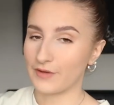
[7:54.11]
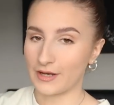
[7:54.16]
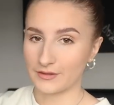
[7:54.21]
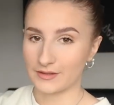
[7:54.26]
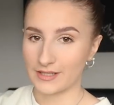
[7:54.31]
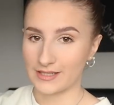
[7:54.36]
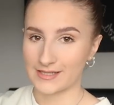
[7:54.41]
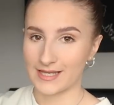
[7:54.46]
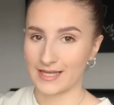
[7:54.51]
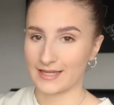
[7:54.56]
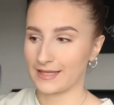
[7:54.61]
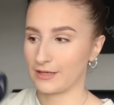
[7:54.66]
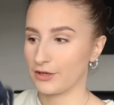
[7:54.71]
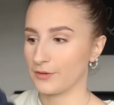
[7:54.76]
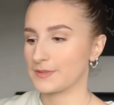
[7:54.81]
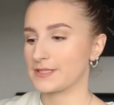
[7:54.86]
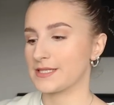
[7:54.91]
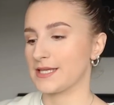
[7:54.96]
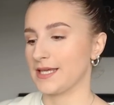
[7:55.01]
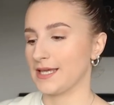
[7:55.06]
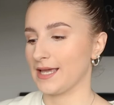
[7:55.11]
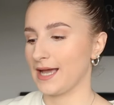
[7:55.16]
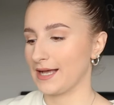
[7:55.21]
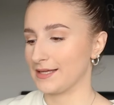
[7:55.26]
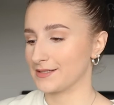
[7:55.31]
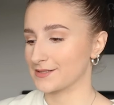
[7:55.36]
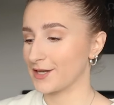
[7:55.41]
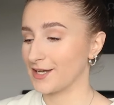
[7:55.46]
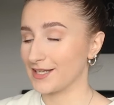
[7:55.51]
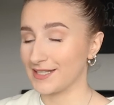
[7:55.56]
found these and they are petite,
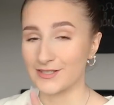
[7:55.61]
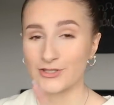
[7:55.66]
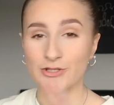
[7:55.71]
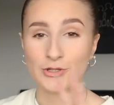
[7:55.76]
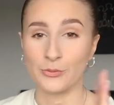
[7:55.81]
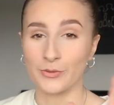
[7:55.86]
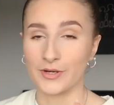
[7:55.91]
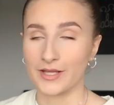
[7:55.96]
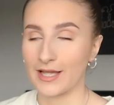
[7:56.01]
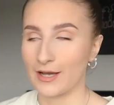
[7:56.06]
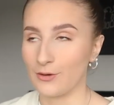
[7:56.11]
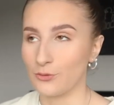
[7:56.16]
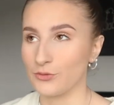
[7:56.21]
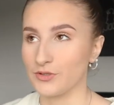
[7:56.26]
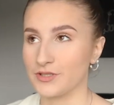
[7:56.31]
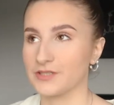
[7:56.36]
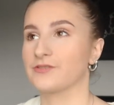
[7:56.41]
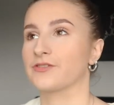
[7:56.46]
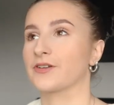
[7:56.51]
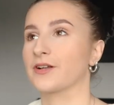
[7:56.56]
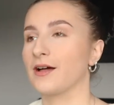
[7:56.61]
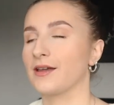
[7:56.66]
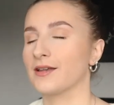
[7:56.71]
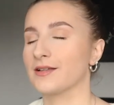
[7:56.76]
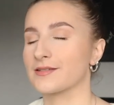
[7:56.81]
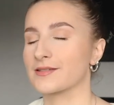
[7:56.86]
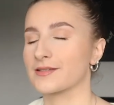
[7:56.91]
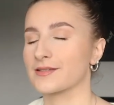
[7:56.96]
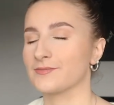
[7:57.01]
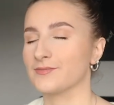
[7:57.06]
and I literally want to get all the different
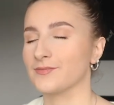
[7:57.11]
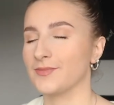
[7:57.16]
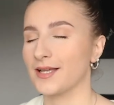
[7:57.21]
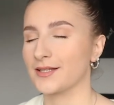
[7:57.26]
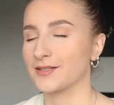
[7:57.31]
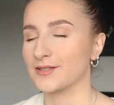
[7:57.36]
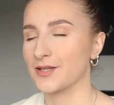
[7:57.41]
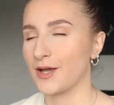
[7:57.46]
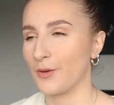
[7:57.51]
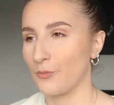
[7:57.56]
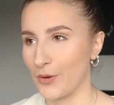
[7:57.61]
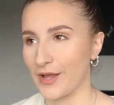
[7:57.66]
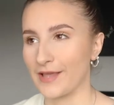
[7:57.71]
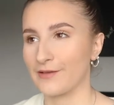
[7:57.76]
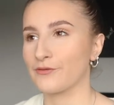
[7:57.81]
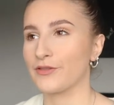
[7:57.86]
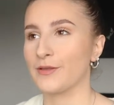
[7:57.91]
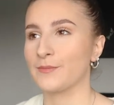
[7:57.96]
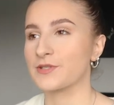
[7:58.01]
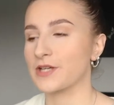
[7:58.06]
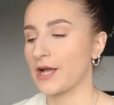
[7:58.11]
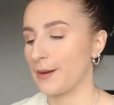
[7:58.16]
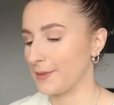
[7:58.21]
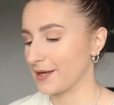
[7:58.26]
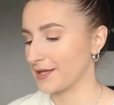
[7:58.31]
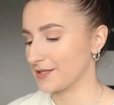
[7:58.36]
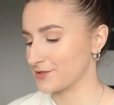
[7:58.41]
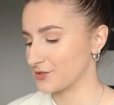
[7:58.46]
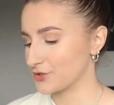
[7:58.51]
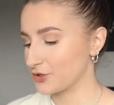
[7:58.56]
colours, and I'm waiting for them to come
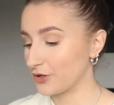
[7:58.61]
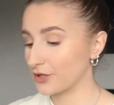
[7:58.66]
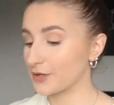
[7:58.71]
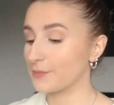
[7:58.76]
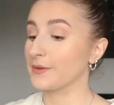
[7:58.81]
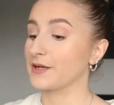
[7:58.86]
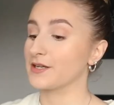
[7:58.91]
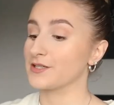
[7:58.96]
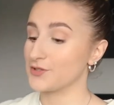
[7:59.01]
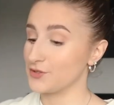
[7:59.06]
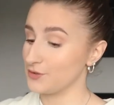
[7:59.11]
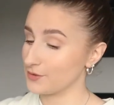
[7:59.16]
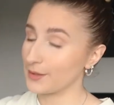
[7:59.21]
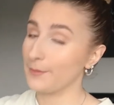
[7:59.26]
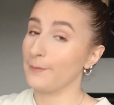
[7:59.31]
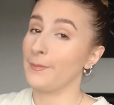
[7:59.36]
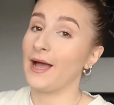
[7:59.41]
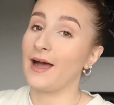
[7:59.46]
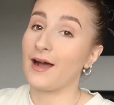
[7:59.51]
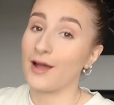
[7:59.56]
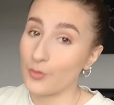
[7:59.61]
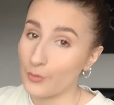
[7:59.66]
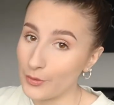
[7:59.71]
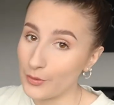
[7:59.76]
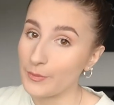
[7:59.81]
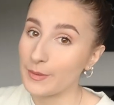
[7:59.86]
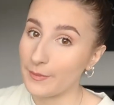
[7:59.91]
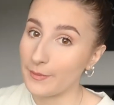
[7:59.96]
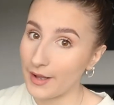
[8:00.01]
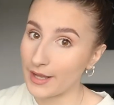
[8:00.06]
back in stock, because you can bet I will
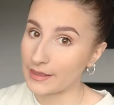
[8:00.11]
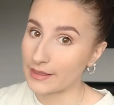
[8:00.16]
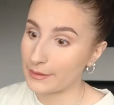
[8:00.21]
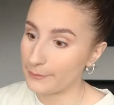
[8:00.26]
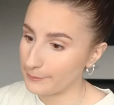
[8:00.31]
be buying